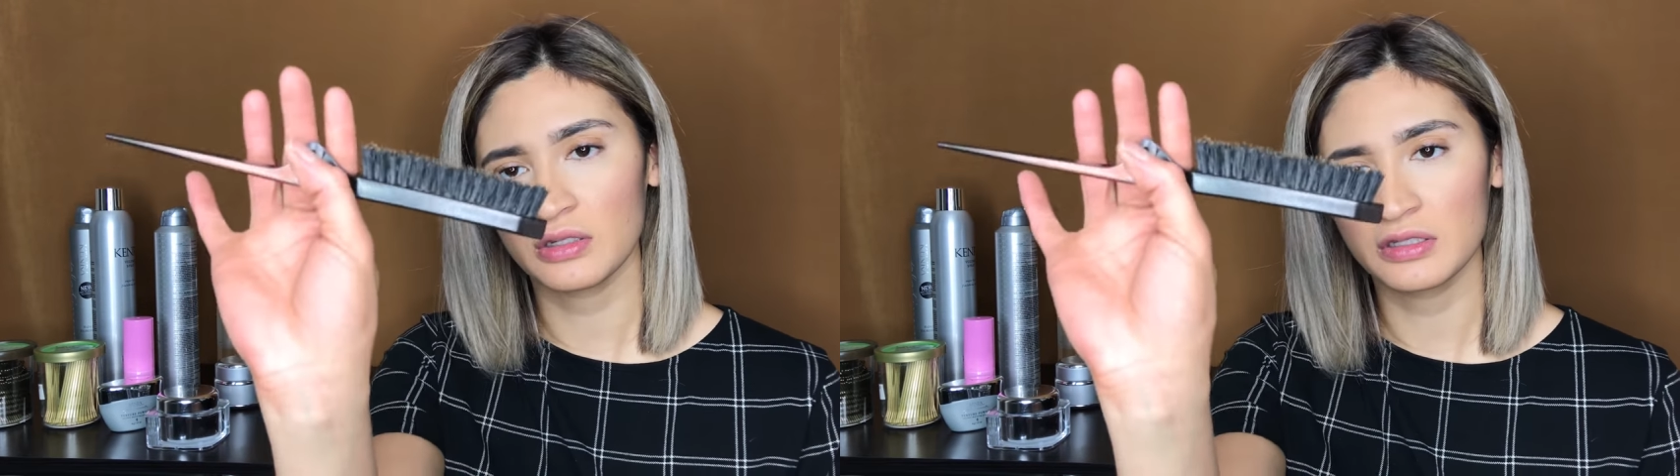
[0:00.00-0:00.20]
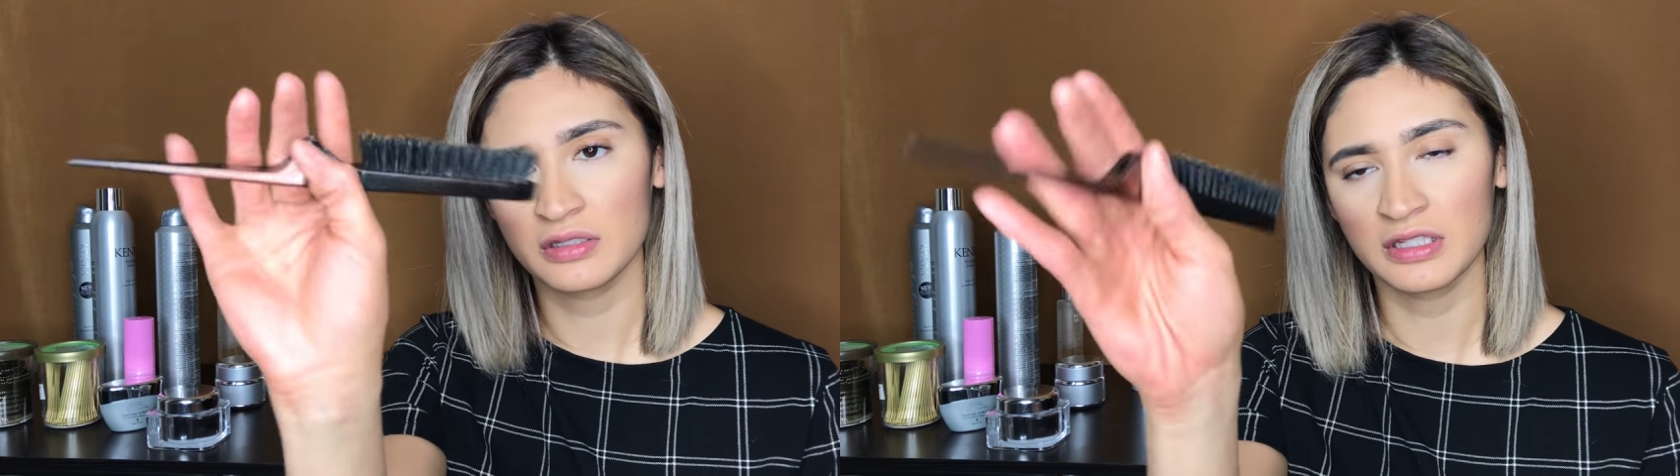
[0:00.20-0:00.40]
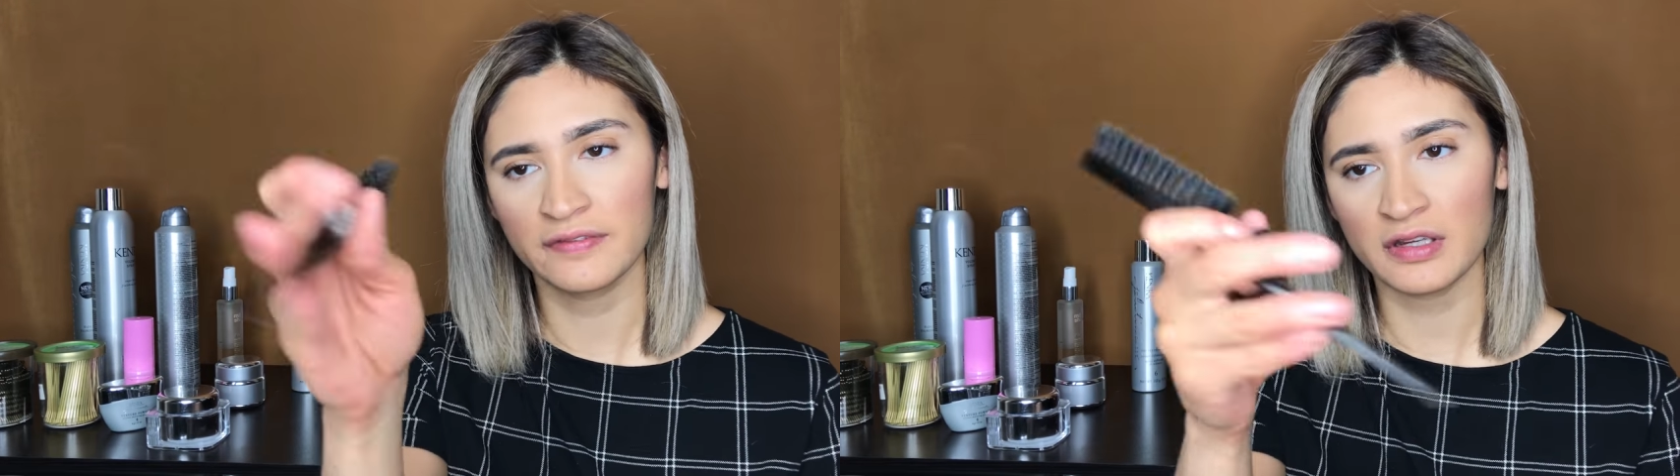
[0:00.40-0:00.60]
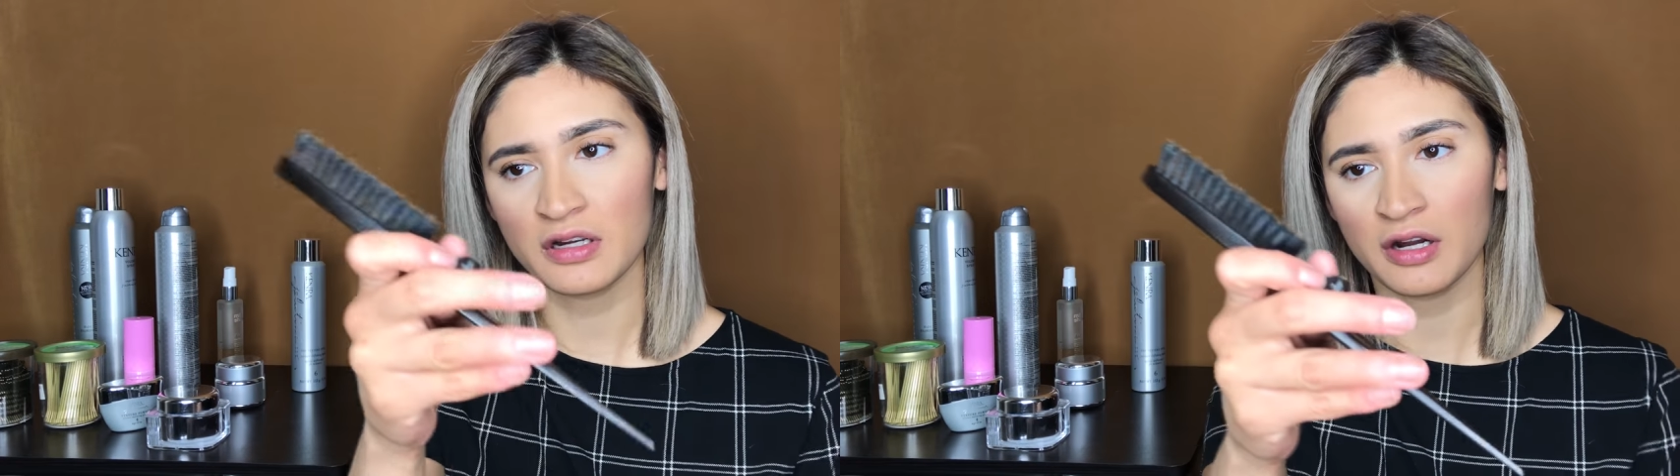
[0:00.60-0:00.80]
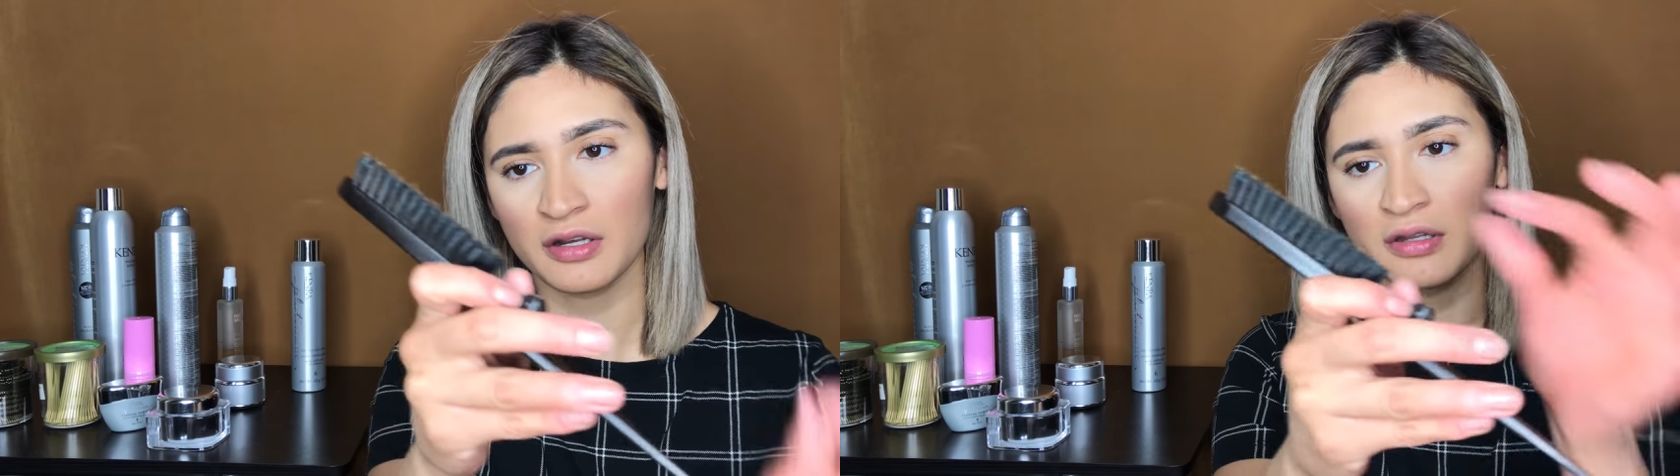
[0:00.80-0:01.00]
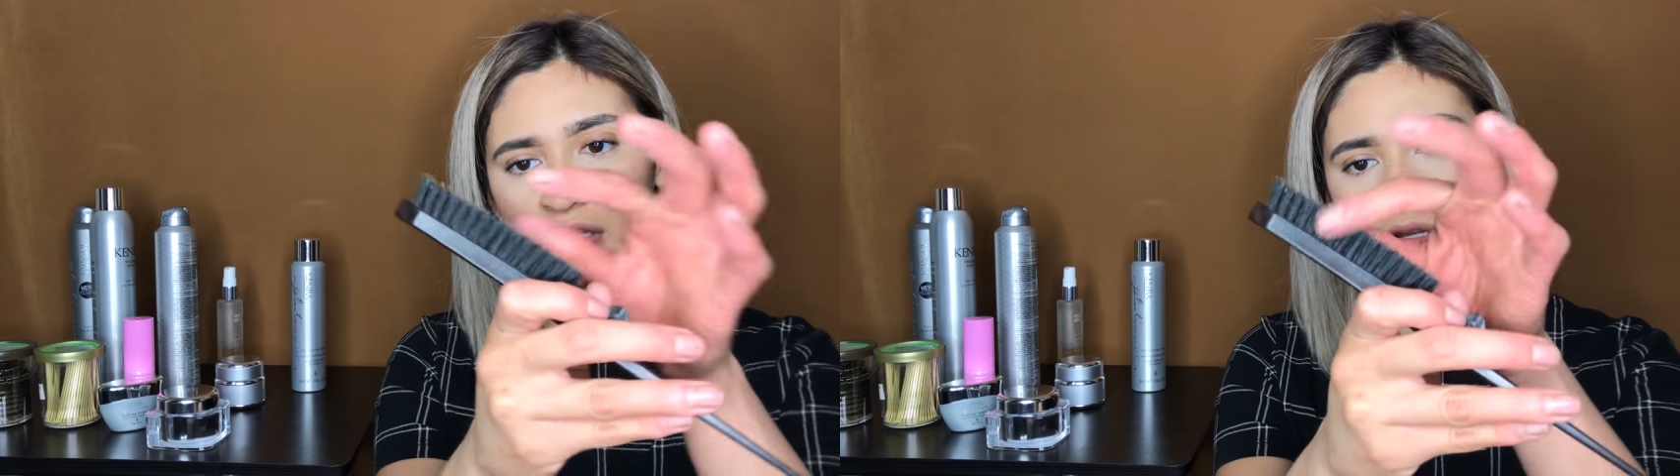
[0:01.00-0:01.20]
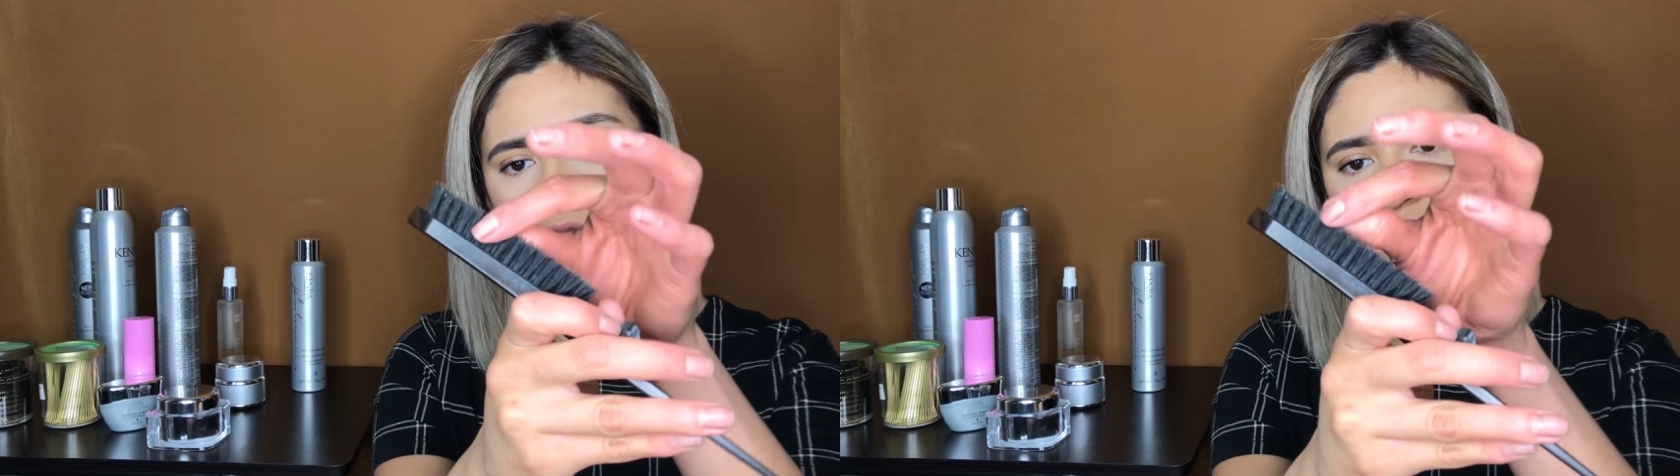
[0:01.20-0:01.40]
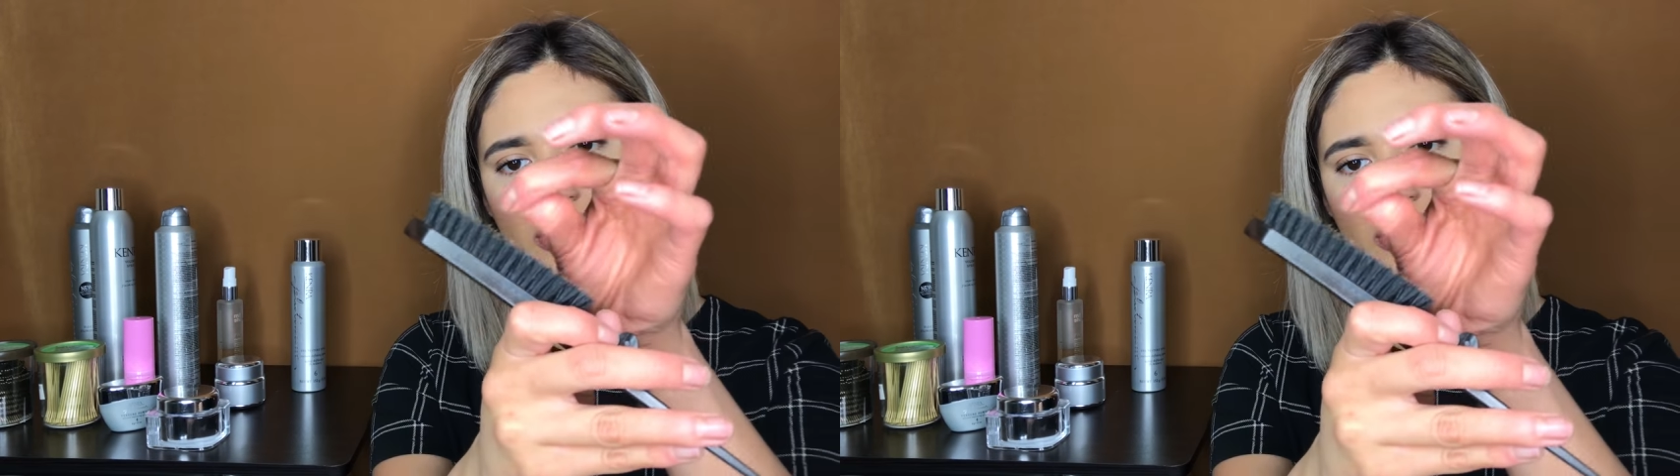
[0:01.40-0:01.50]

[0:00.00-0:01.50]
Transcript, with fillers: Olivia Garden comb.